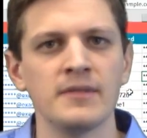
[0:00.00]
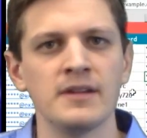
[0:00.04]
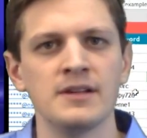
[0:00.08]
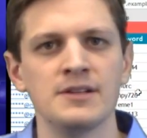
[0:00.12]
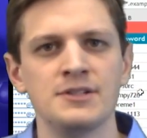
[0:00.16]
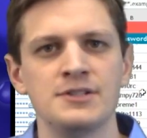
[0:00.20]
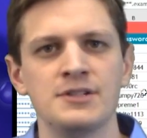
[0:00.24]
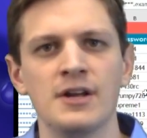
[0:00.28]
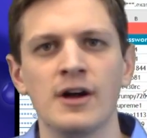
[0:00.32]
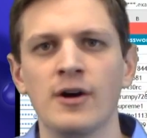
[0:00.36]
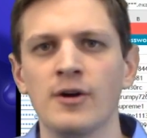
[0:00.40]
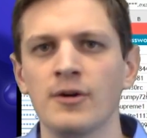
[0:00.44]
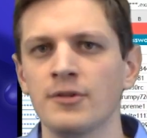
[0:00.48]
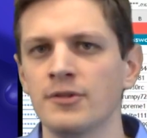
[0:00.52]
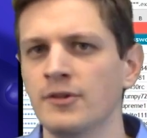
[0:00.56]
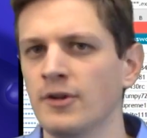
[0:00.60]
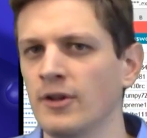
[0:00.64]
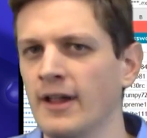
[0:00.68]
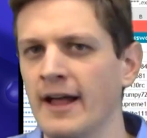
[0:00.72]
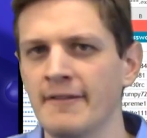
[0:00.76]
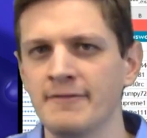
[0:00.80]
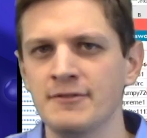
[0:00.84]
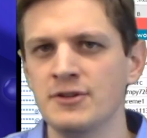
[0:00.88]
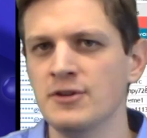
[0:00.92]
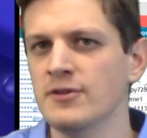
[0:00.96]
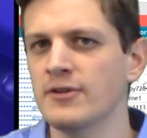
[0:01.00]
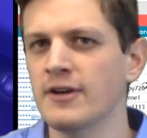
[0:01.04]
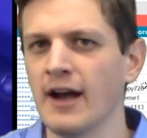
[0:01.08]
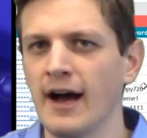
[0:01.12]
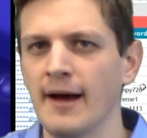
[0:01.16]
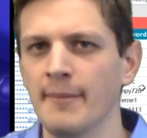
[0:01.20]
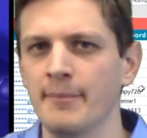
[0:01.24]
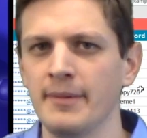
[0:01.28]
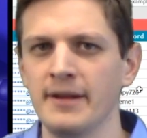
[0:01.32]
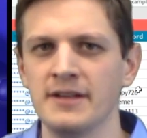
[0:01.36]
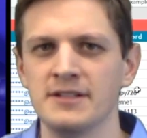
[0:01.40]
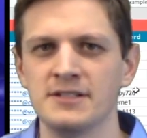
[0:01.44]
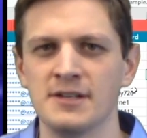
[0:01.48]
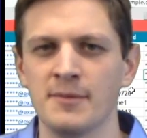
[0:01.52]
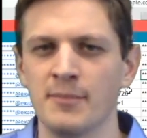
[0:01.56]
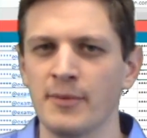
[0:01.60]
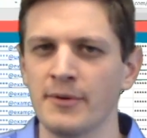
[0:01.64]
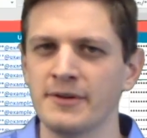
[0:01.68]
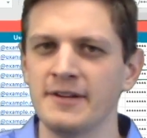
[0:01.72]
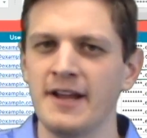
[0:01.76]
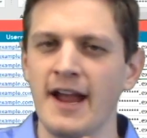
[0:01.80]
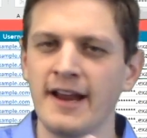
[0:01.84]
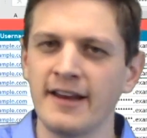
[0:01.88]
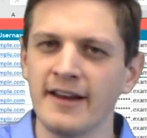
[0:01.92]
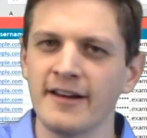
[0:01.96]
So they'll have two copies, a
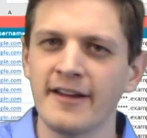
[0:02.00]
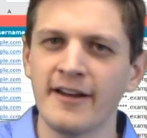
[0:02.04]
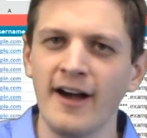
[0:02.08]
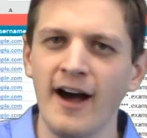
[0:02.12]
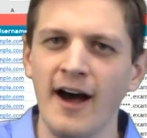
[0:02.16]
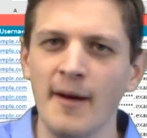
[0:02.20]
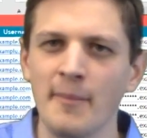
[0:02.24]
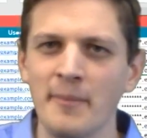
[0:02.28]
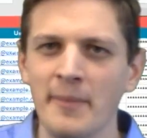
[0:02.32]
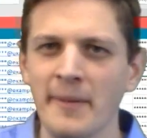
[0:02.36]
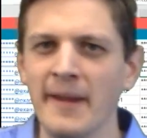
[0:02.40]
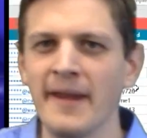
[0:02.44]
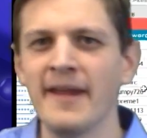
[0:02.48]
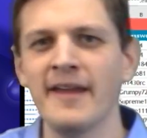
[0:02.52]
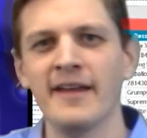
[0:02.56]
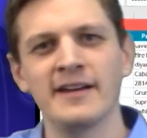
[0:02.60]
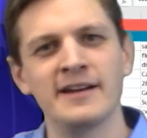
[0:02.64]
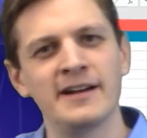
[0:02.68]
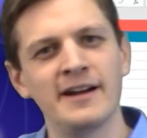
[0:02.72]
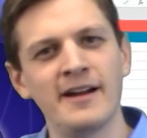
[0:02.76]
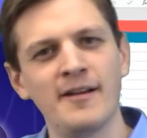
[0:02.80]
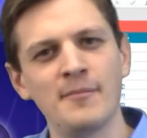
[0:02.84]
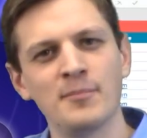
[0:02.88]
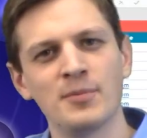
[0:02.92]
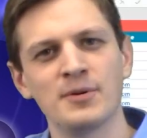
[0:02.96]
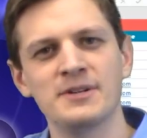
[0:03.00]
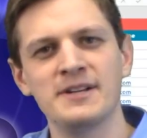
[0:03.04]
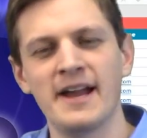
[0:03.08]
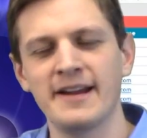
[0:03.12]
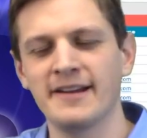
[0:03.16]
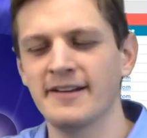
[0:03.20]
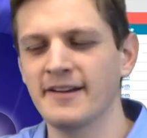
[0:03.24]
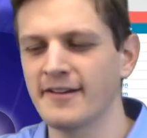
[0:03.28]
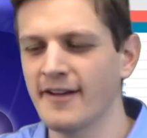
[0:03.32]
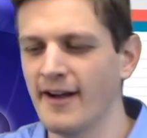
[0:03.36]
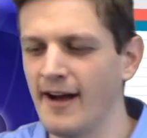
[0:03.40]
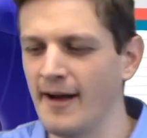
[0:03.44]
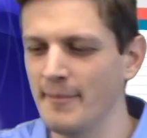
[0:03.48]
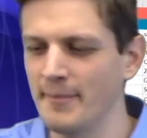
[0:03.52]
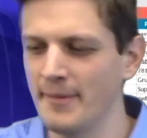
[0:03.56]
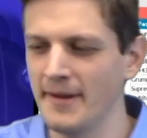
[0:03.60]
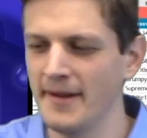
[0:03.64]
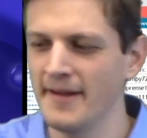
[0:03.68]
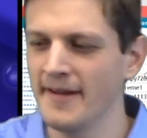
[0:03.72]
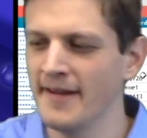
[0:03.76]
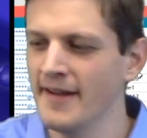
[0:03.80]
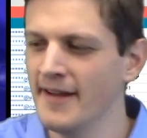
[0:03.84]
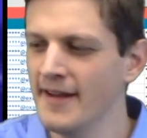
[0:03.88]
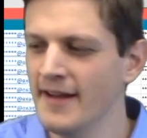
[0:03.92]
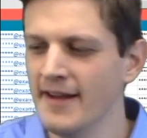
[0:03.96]
protected copy and an unprotected
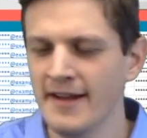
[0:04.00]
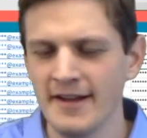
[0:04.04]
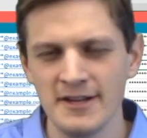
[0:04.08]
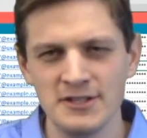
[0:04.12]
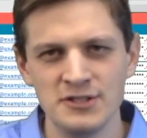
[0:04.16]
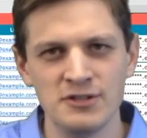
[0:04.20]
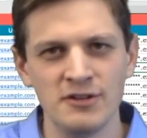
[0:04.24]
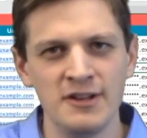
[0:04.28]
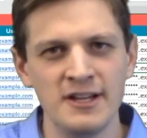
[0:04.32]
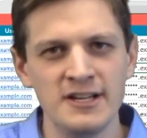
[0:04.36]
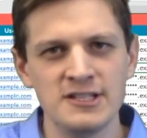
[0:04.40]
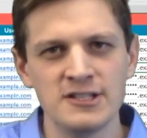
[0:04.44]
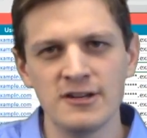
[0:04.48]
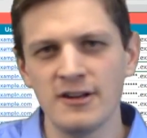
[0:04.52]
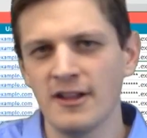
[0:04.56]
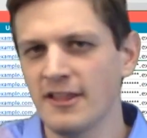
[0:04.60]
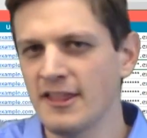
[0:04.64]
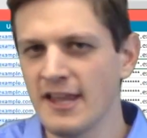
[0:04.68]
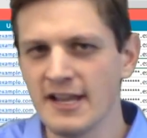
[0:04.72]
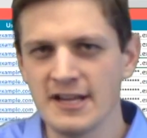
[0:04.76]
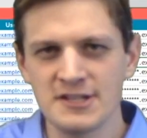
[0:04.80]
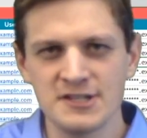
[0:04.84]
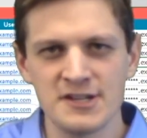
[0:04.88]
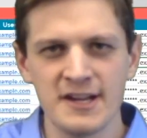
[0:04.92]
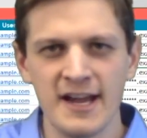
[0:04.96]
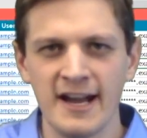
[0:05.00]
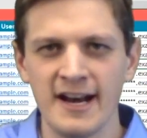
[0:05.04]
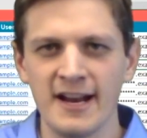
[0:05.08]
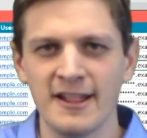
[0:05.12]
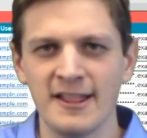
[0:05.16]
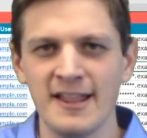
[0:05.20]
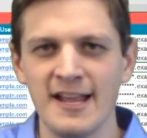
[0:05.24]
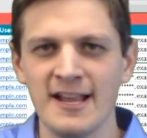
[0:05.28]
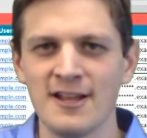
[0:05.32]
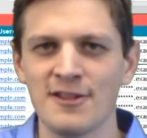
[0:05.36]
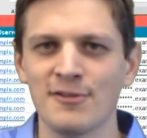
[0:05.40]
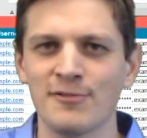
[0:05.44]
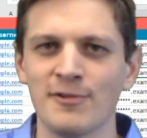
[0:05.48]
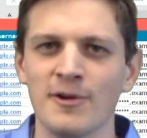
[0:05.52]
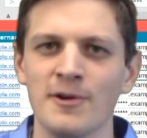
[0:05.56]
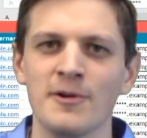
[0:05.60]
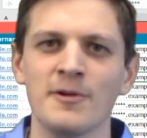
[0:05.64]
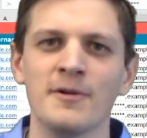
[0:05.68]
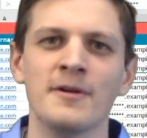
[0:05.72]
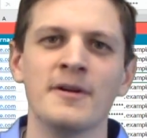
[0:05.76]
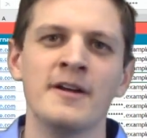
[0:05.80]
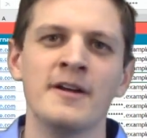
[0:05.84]
copy. So these are the things you got to think through,